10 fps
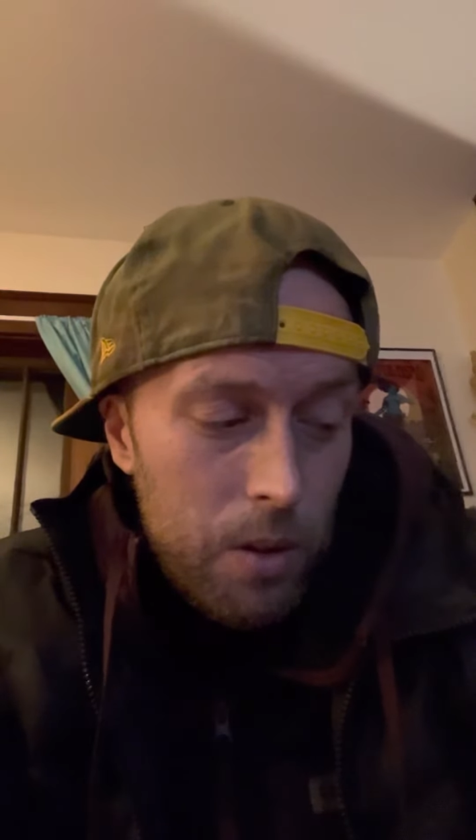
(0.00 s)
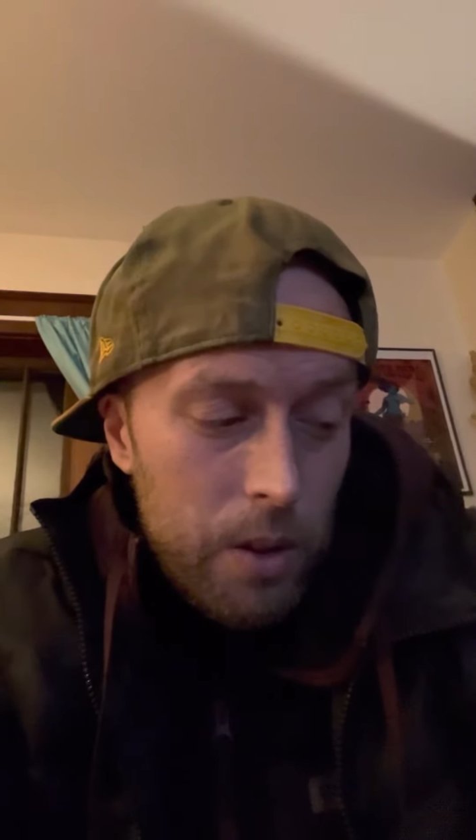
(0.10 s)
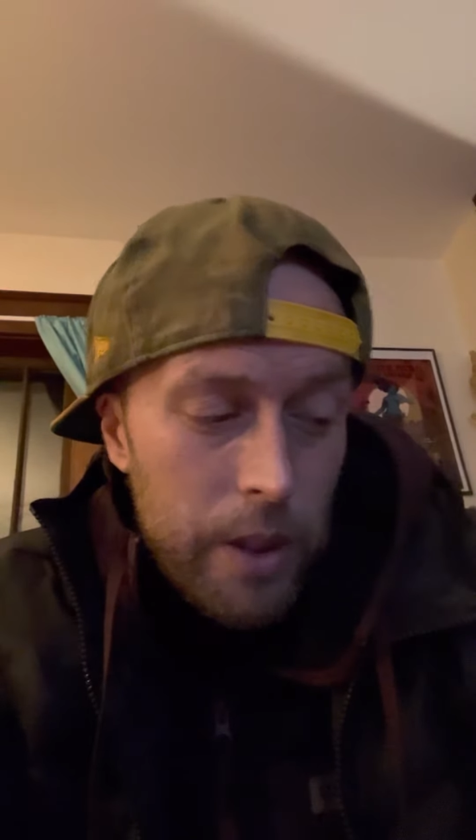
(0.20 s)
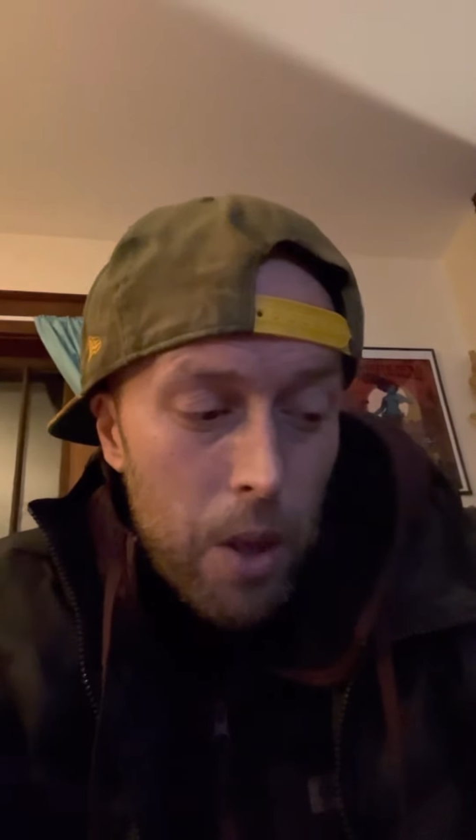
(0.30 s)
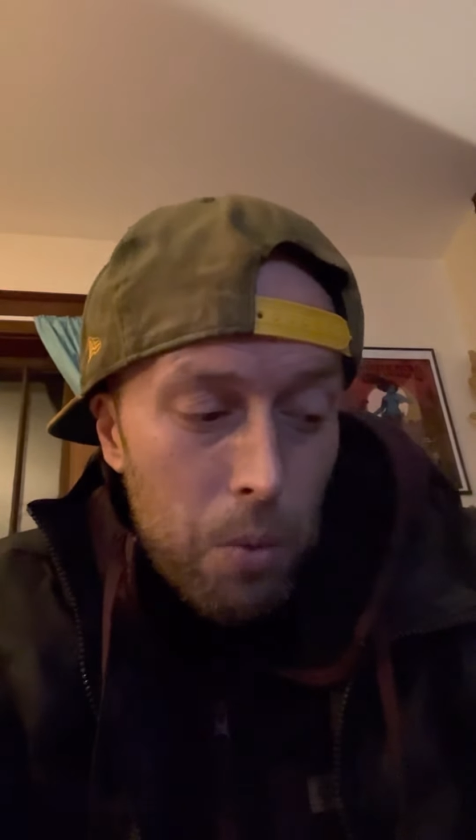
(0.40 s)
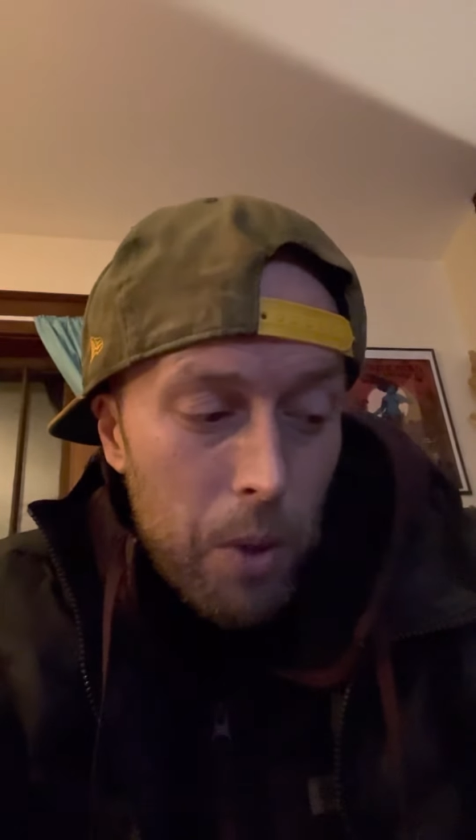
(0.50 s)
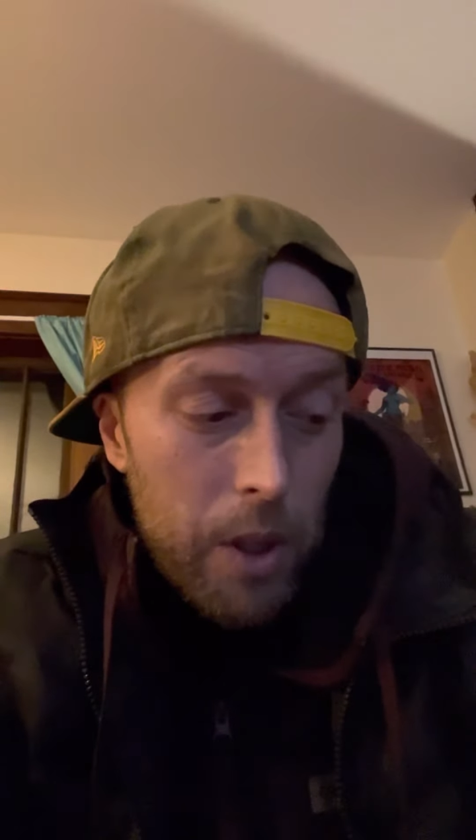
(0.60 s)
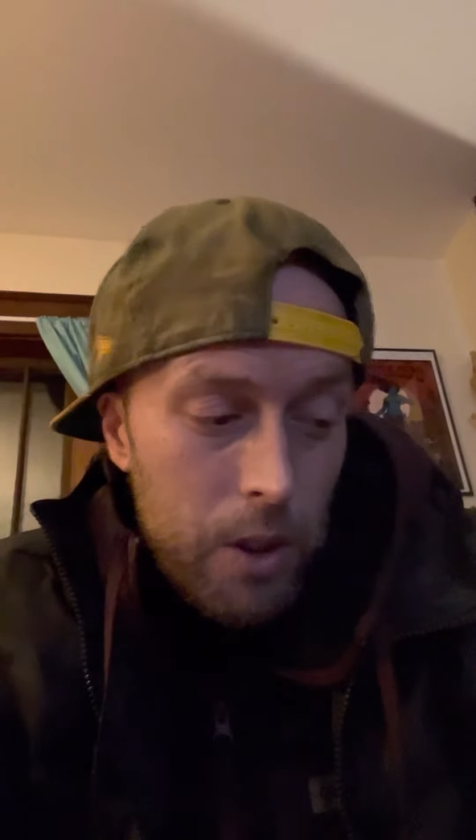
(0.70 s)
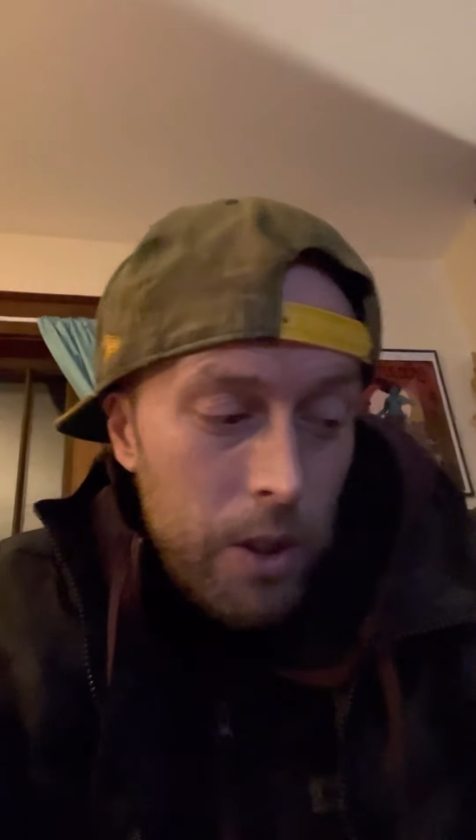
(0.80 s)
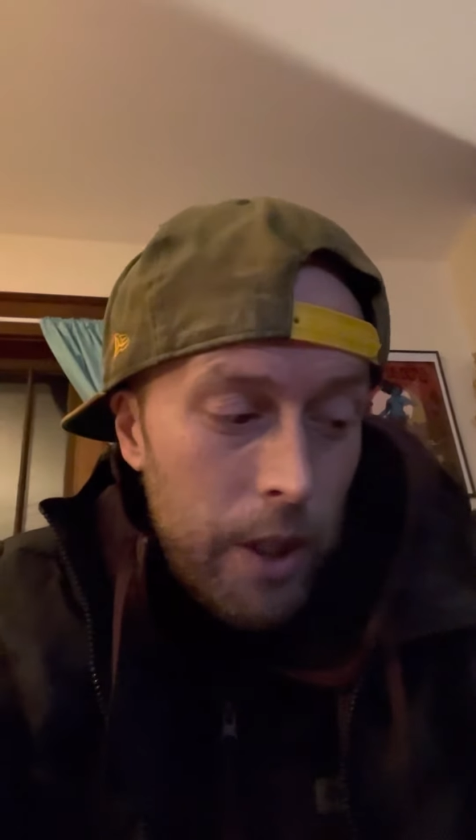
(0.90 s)
that
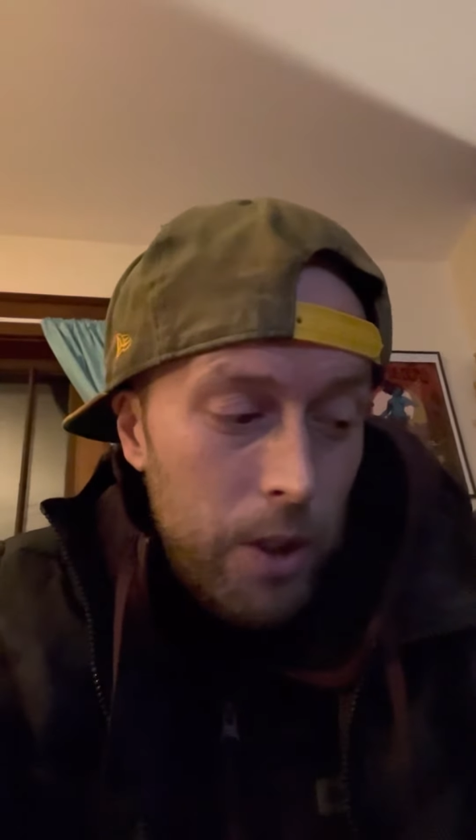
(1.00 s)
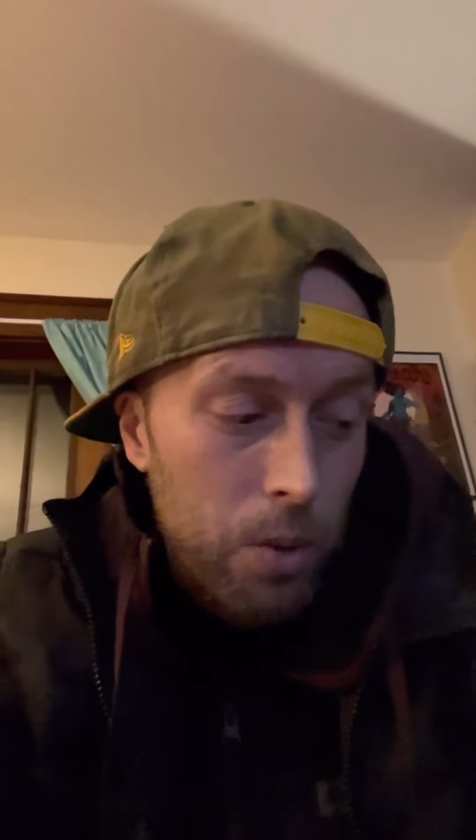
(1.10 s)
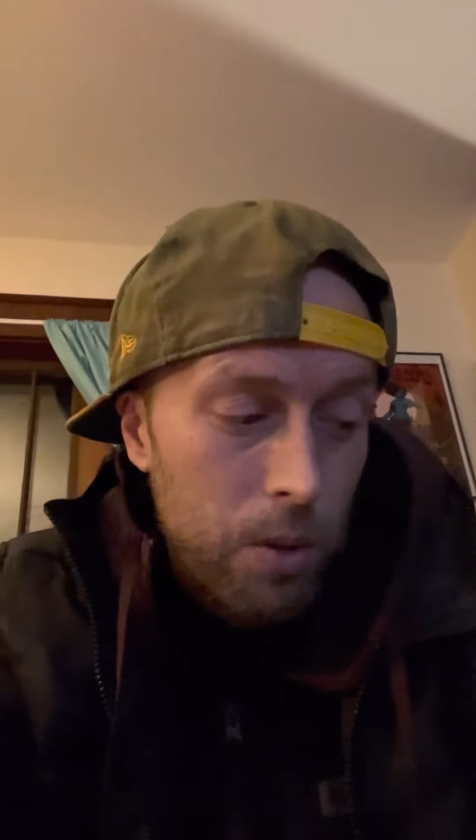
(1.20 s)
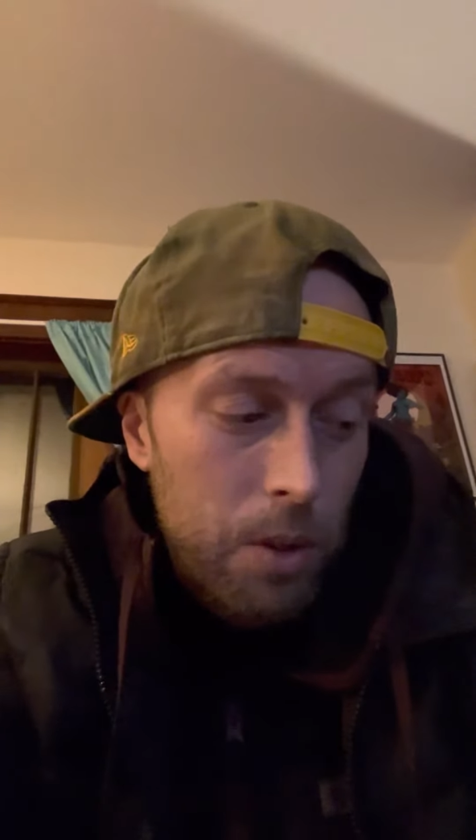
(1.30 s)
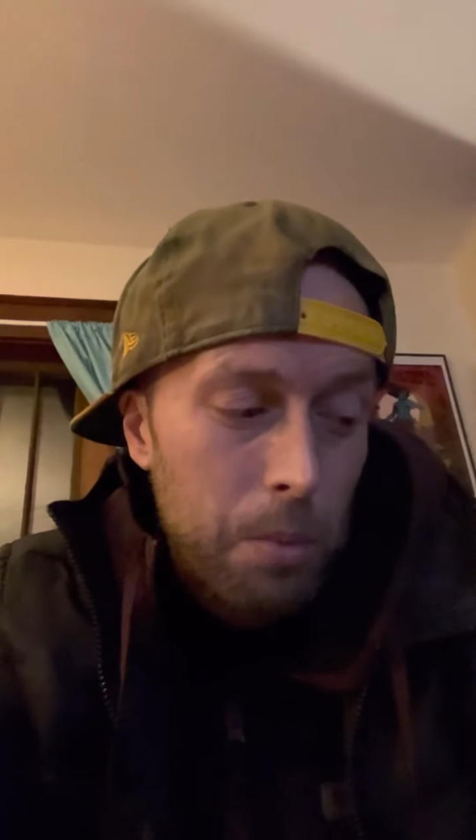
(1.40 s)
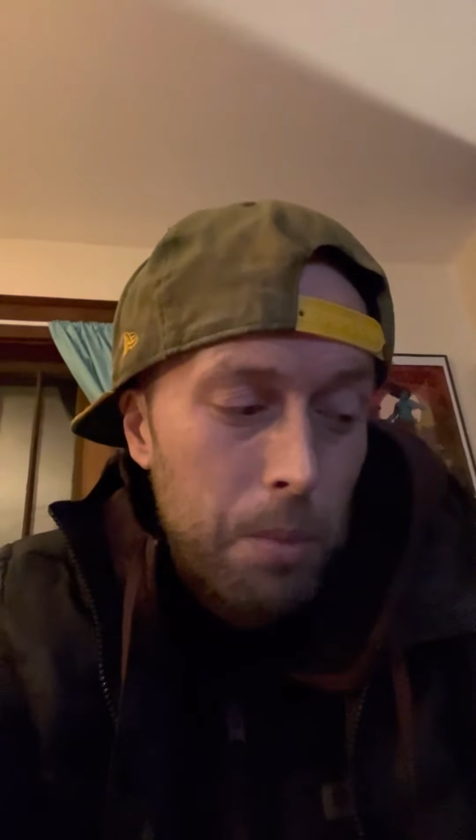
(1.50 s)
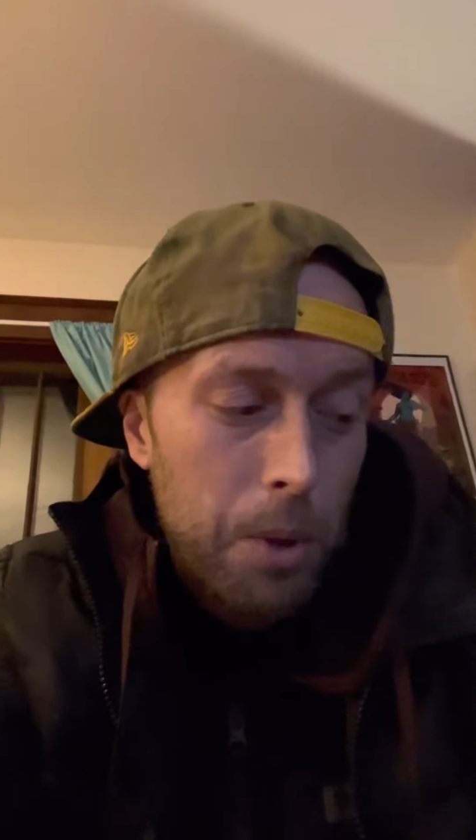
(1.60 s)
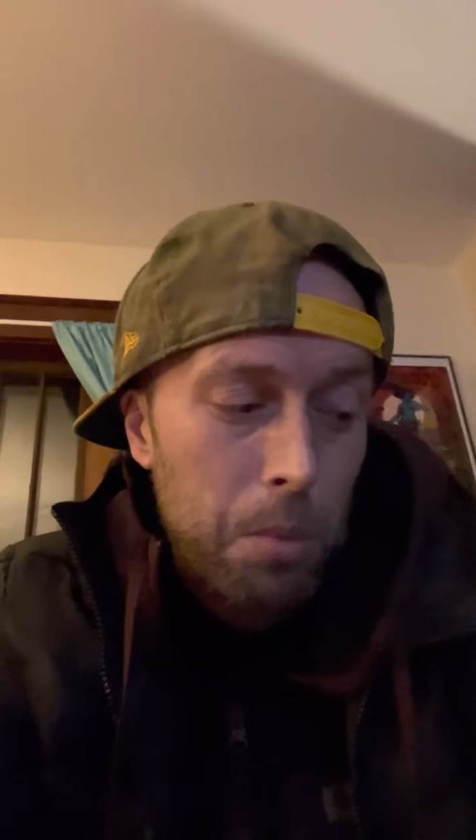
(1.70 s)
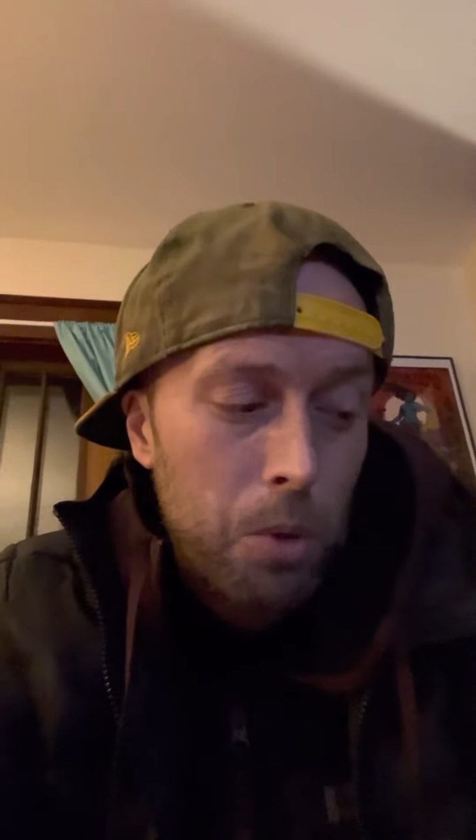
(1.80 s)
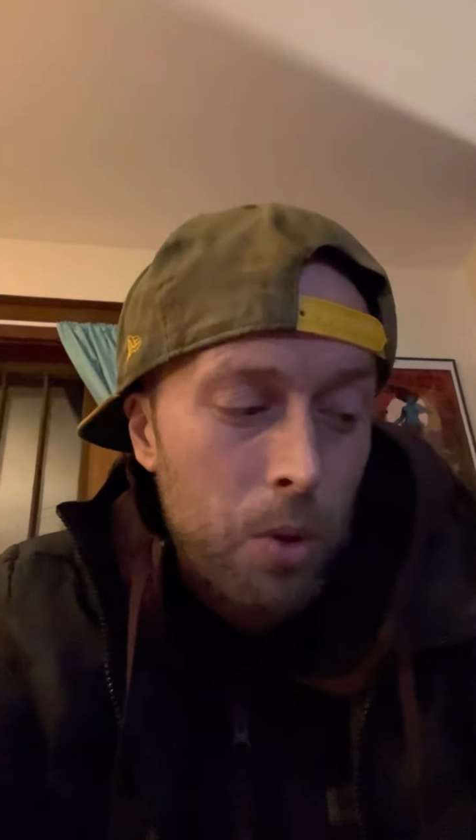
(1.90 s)
resonates with some
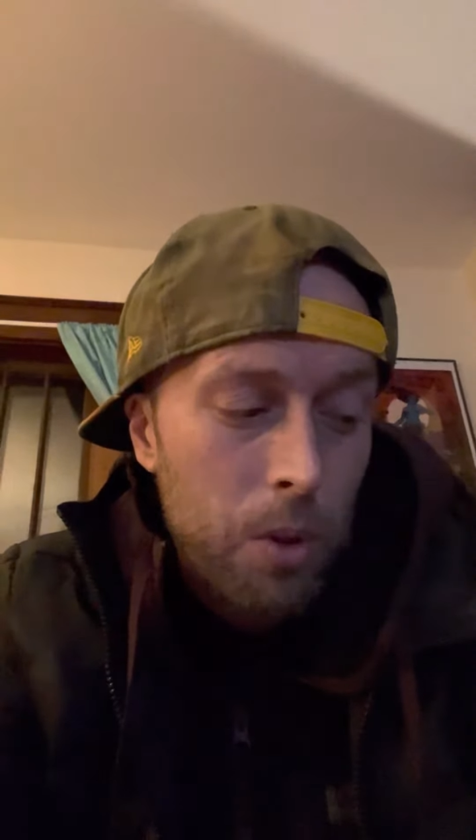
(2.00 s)
people